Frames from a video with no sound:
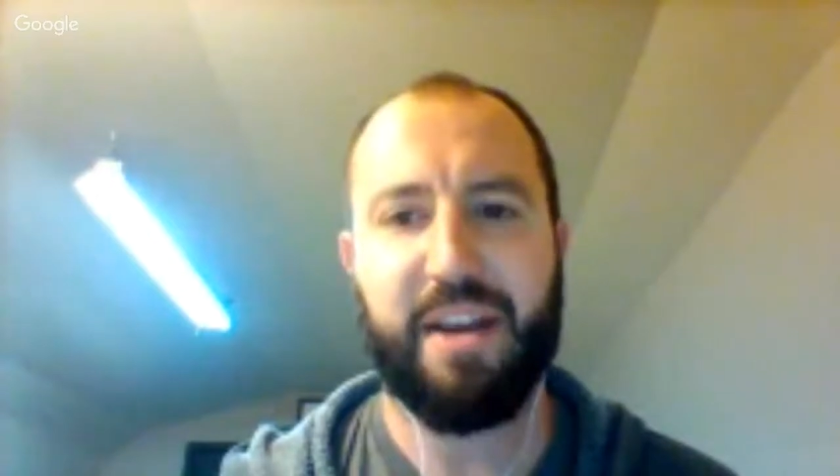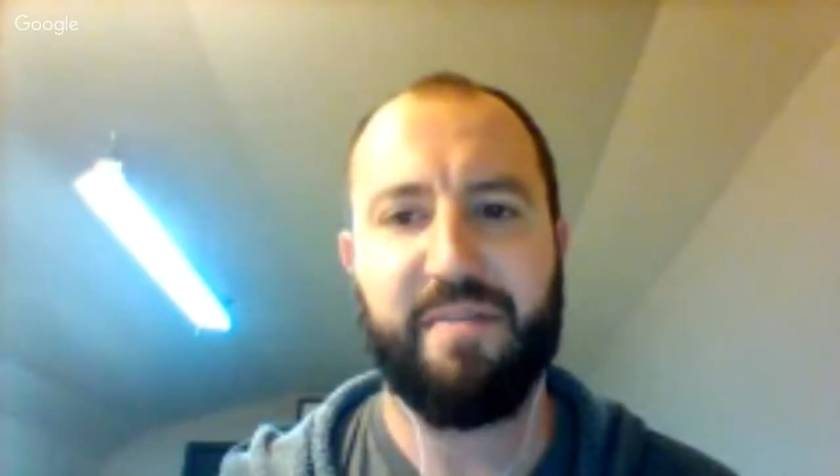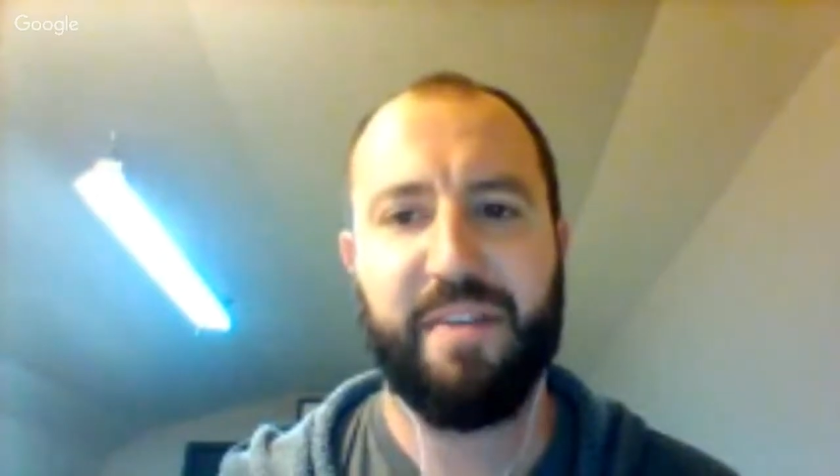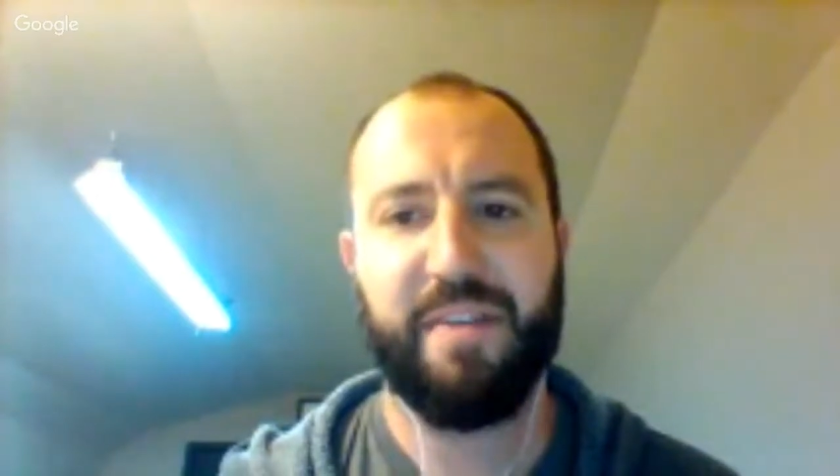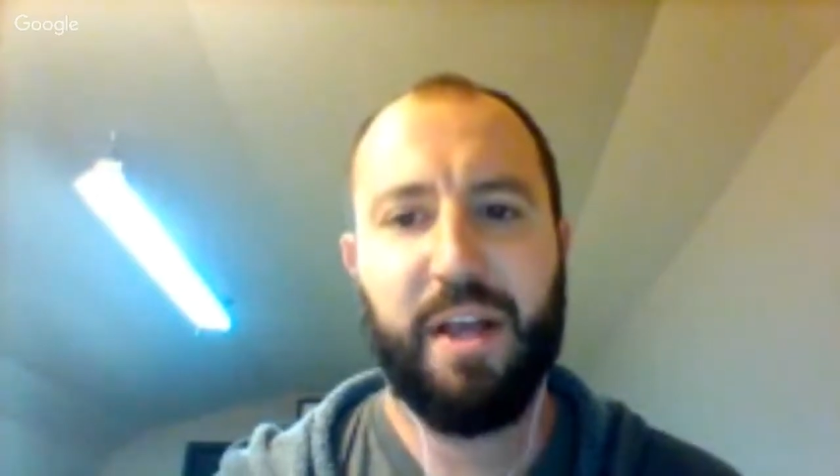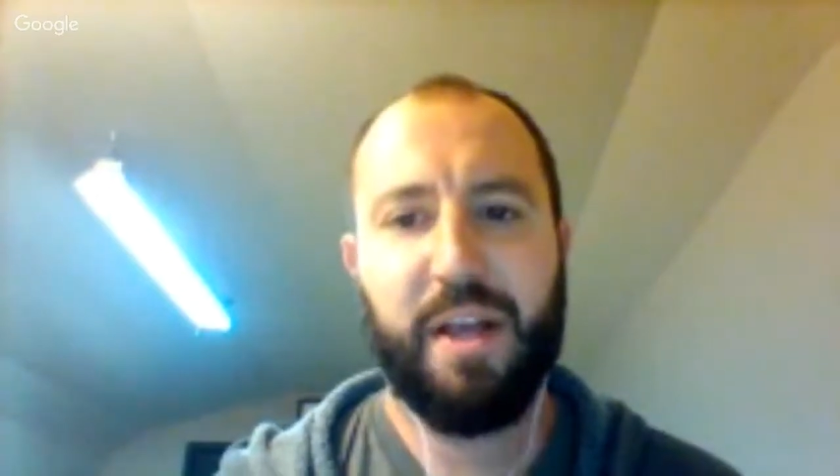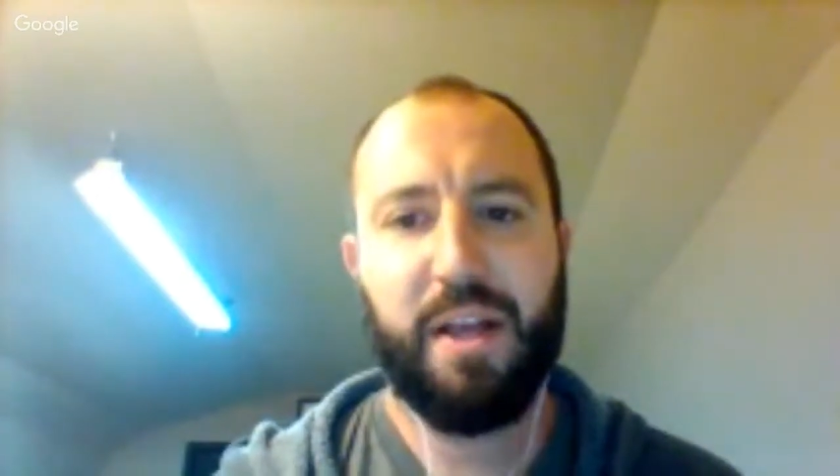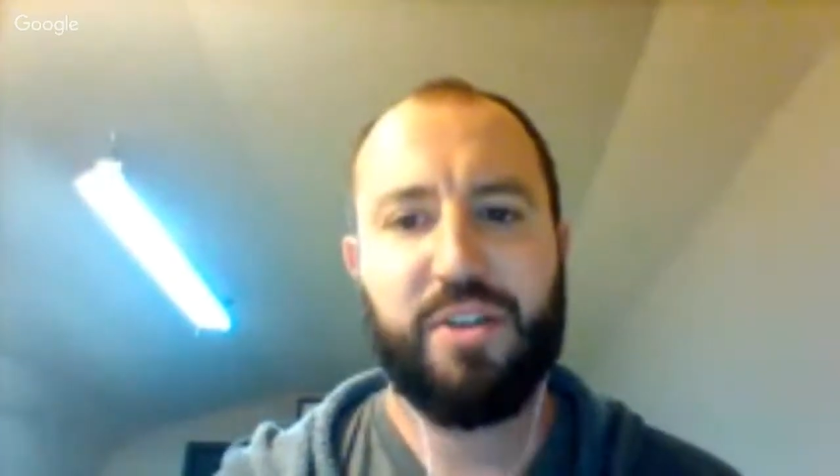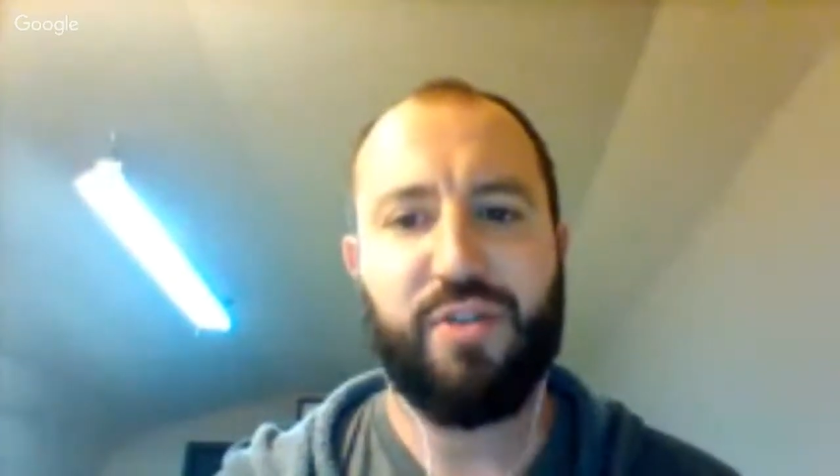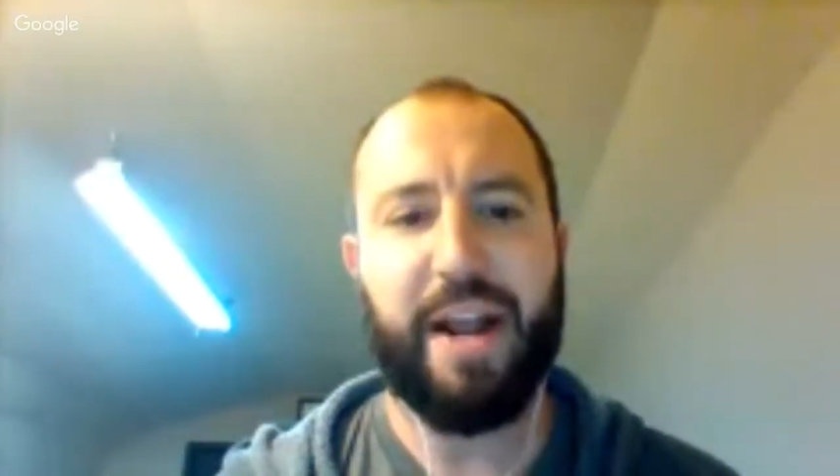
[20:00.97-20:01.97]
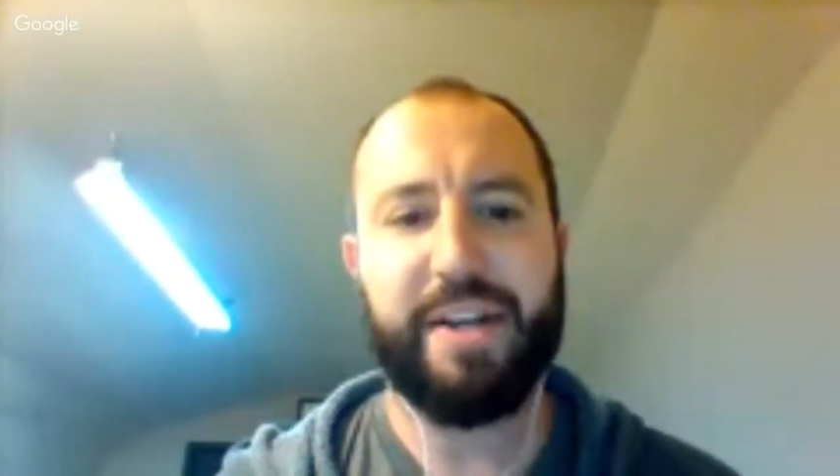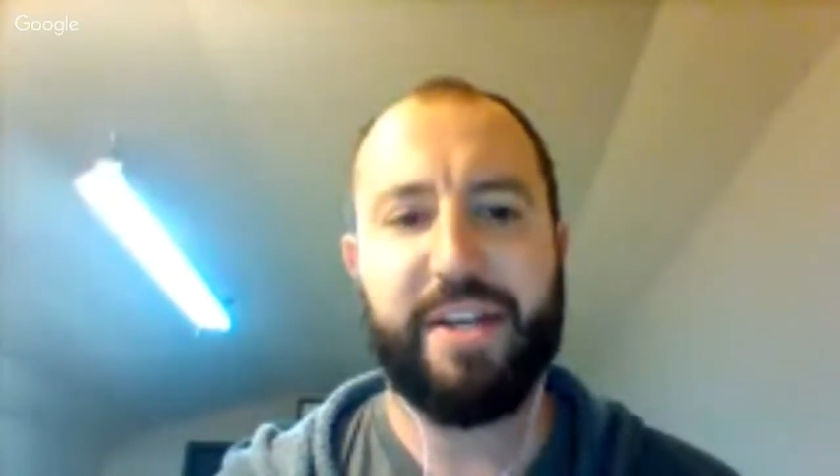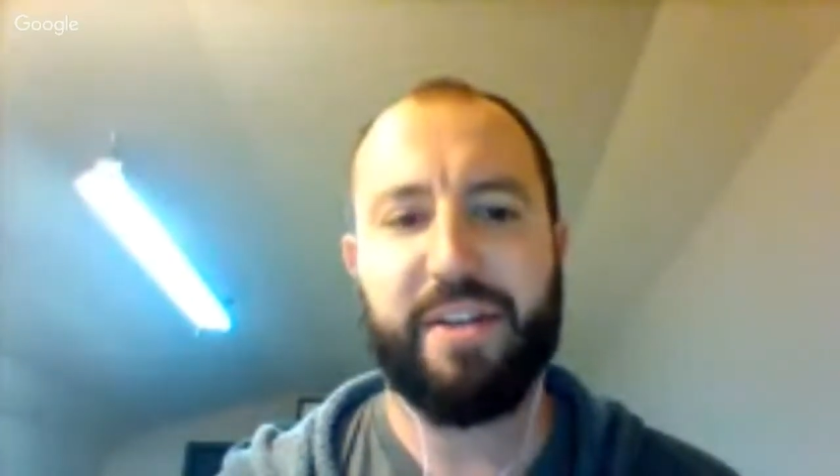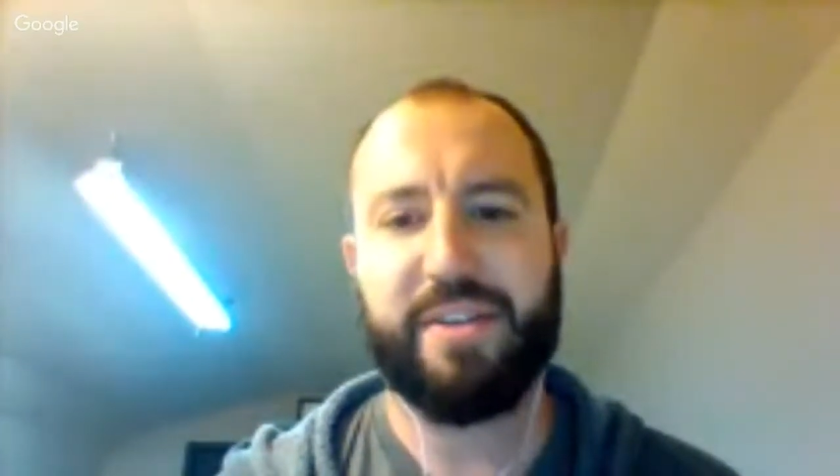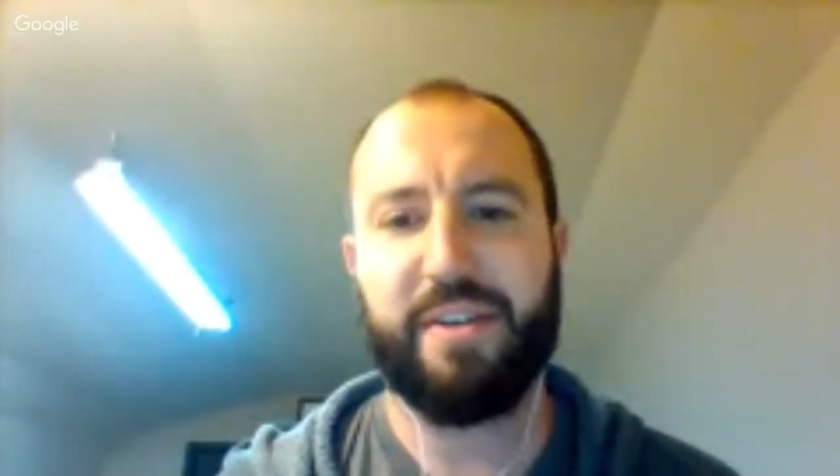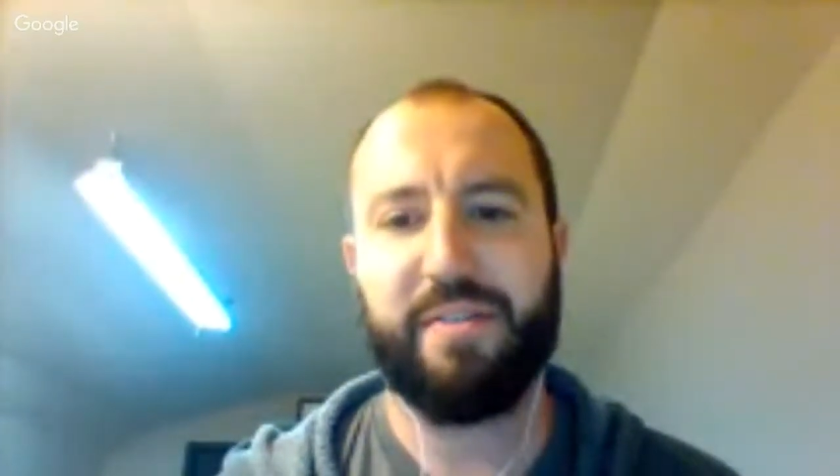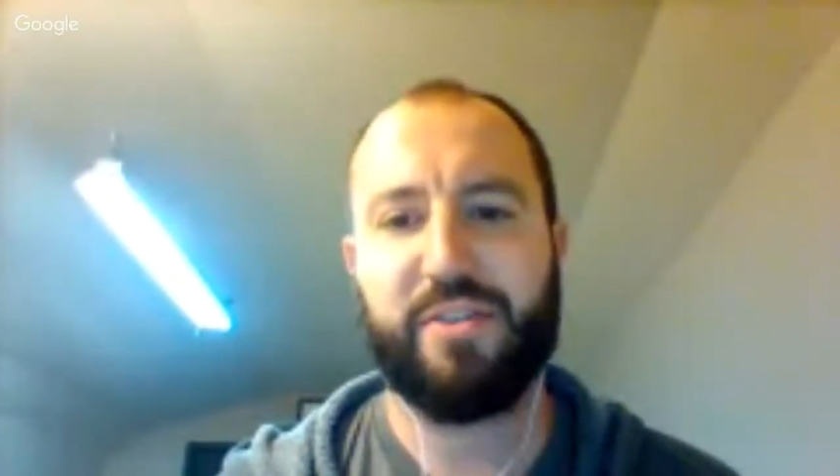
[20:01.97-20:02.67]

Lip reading: of trying to